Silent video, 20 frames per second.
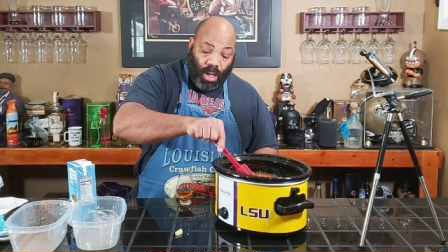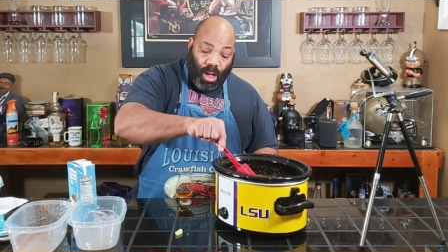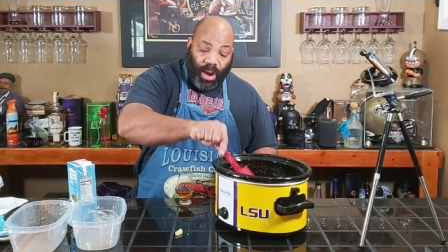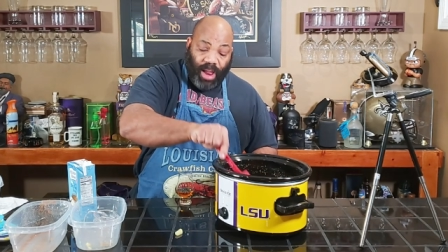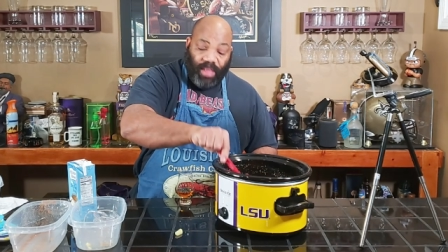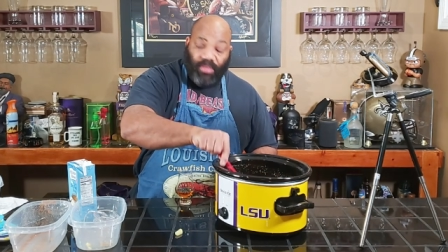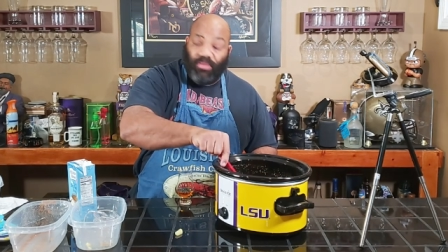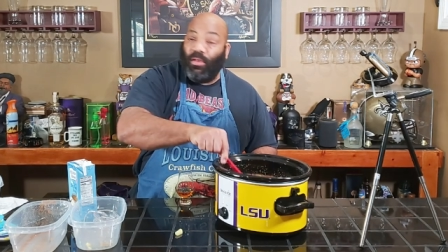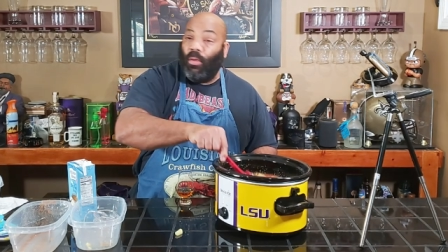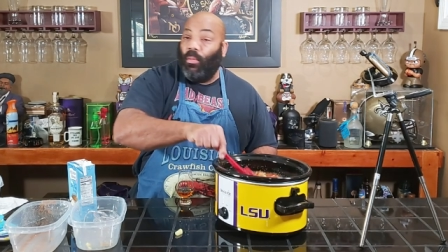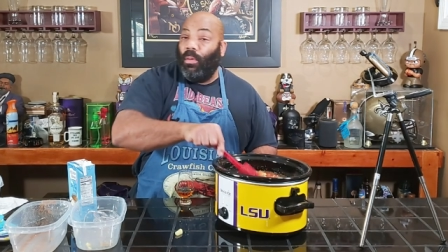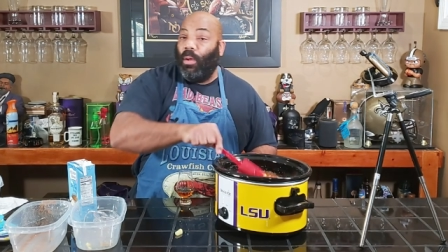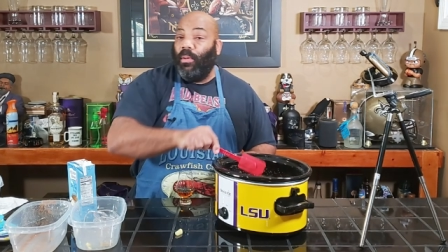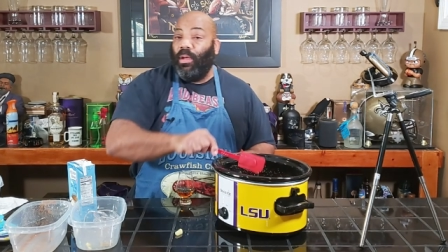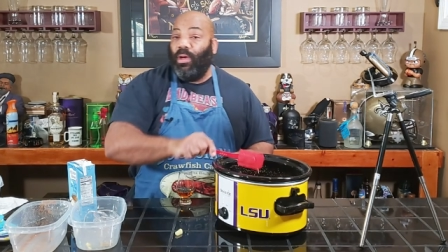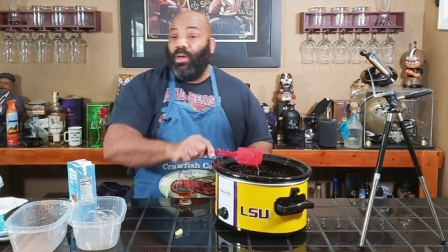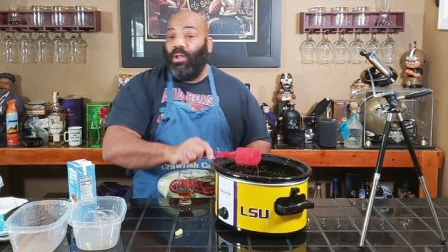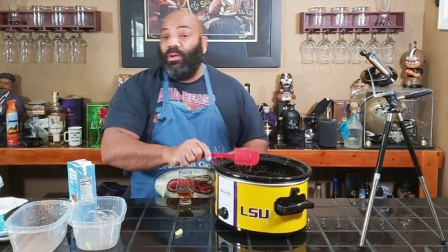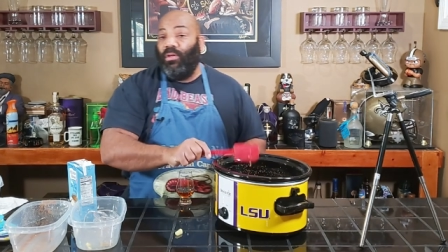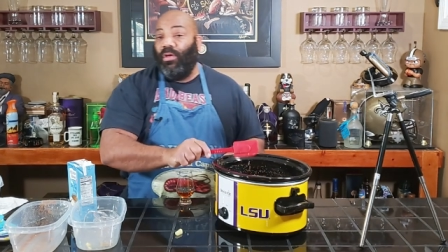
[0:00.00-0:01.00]
All right, so
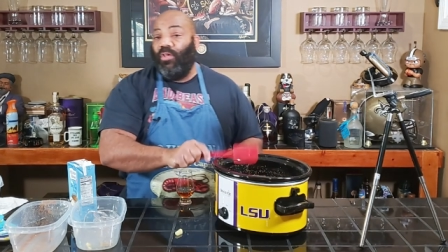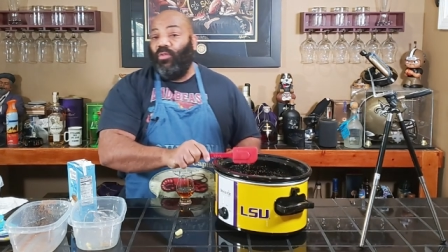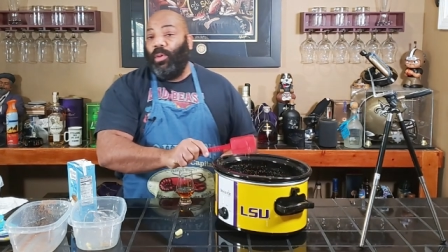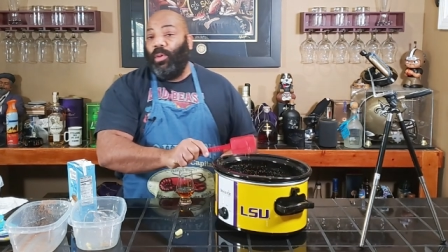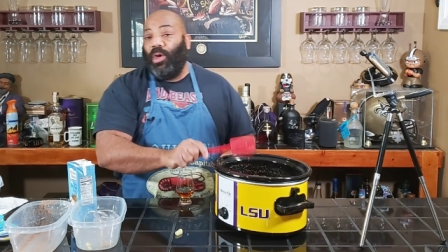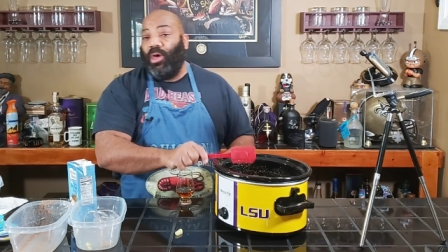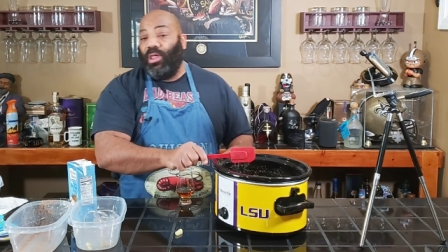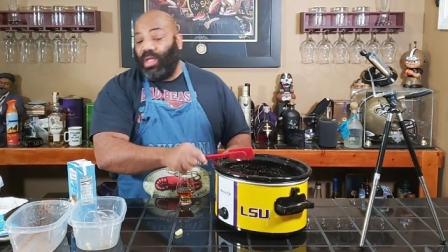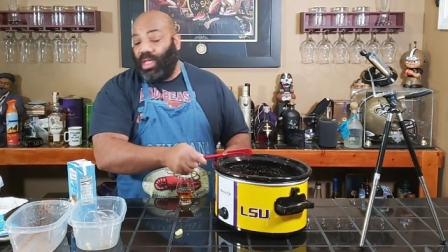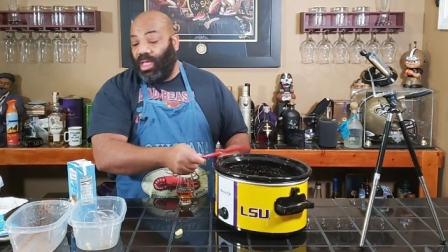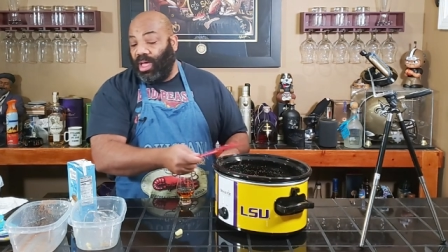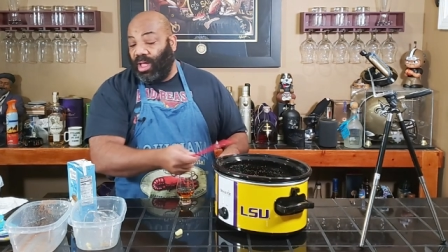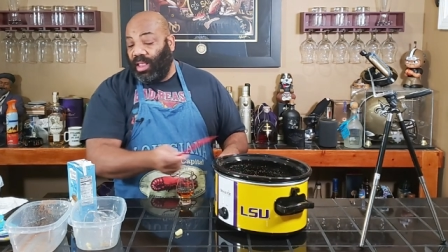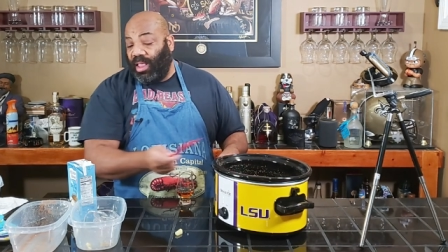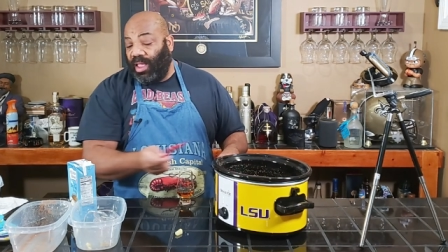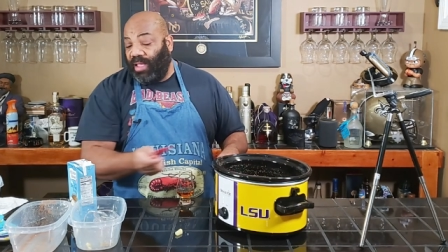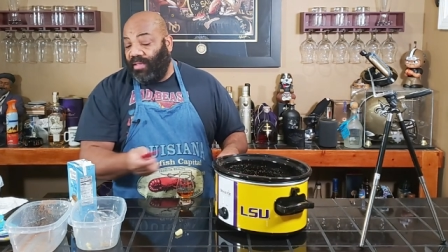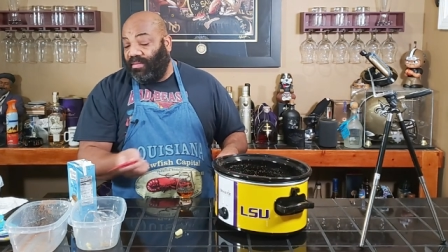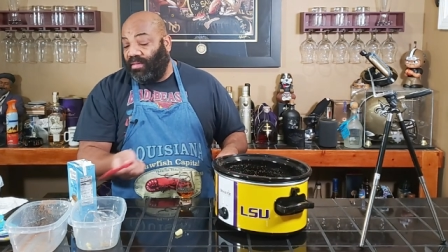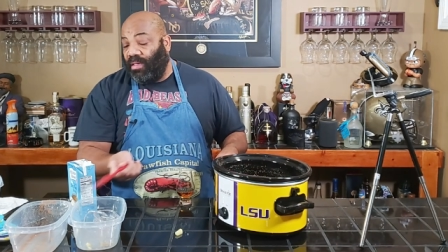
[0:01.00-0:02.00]
what we're gonna do is we're gonna
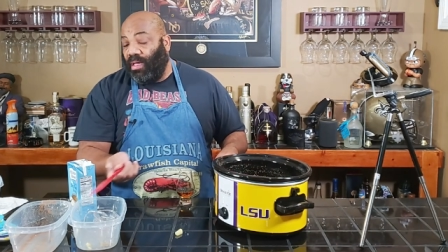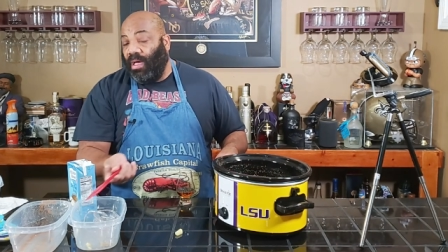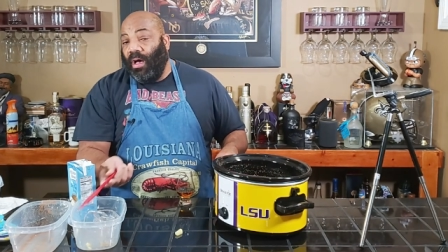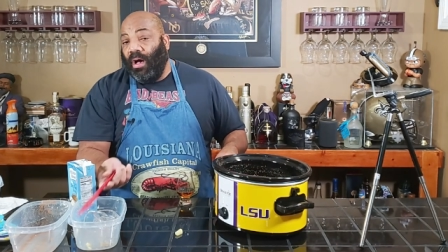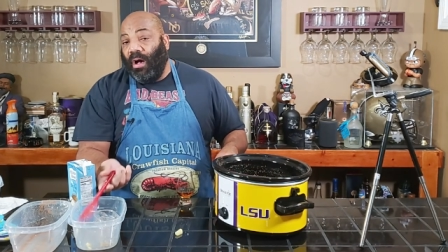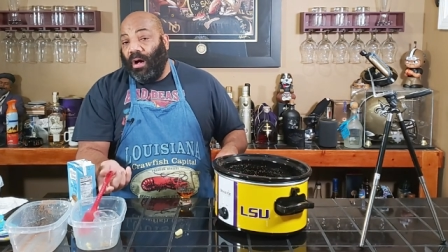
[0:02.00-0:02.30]
cook this